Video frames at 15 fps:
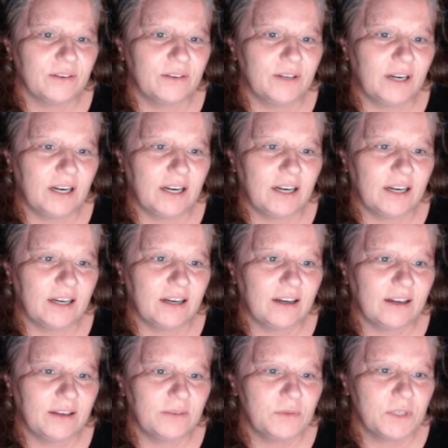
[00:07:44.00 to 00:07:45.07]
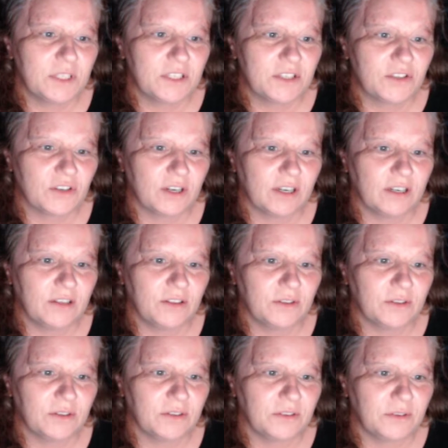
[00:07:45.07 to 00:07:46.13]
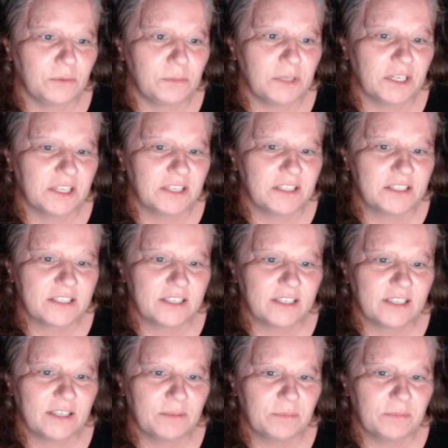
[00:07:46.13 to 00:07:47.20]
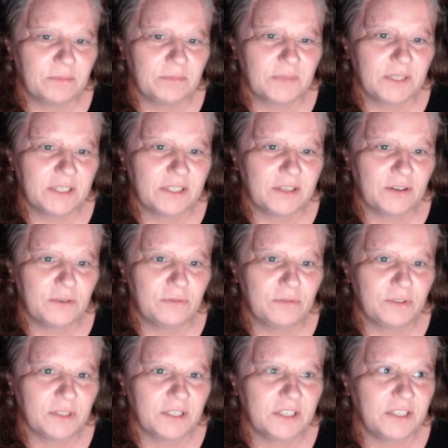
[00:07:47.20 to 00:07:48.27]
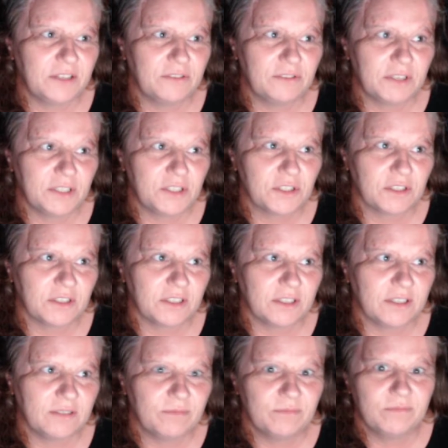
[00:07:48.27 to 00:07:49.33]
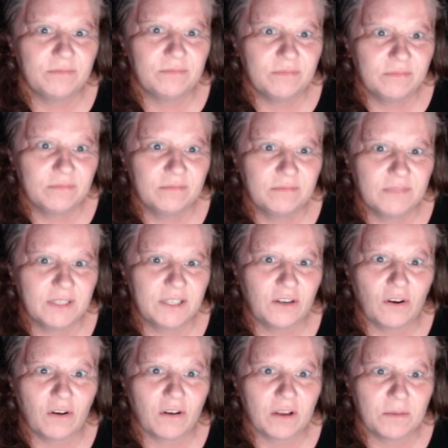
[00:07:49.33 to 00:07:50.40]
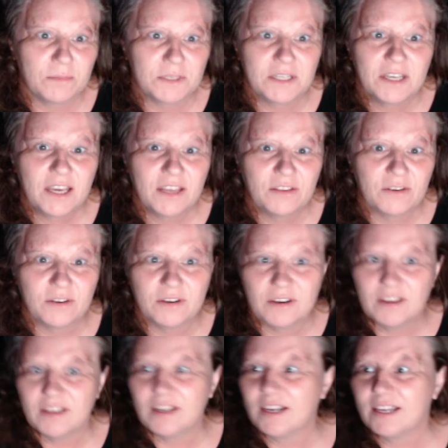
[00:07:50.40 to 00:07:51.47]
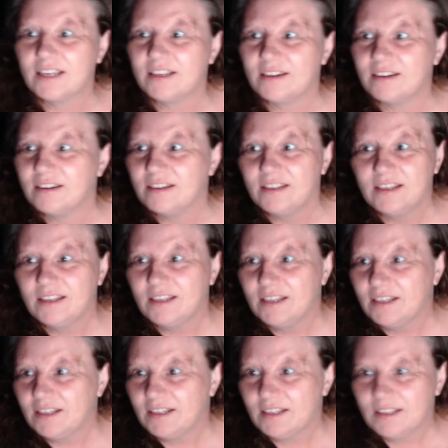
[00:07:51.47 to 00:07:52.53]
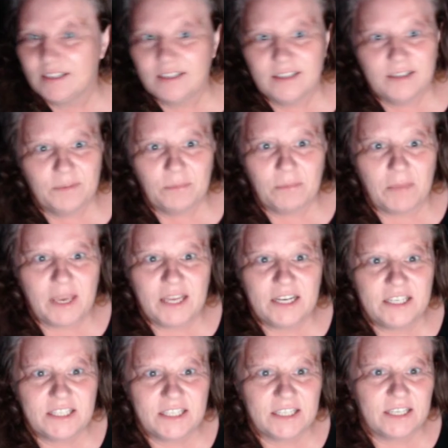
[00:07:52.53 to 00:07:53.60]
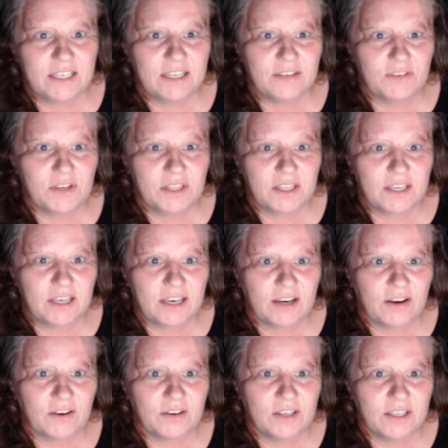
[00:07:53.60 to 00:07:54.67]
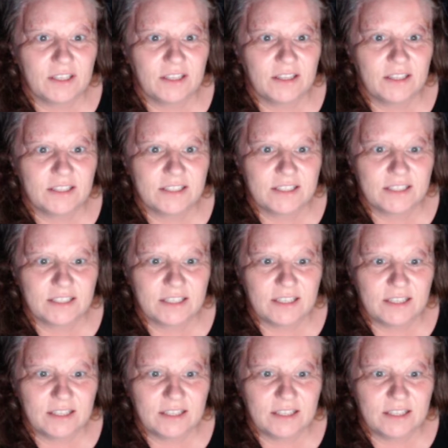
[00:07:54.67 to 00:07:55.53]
I'm just trying to learn a little bit at a time, and hopefully eventually it all comes together and I can manage to get everything out. Let's see.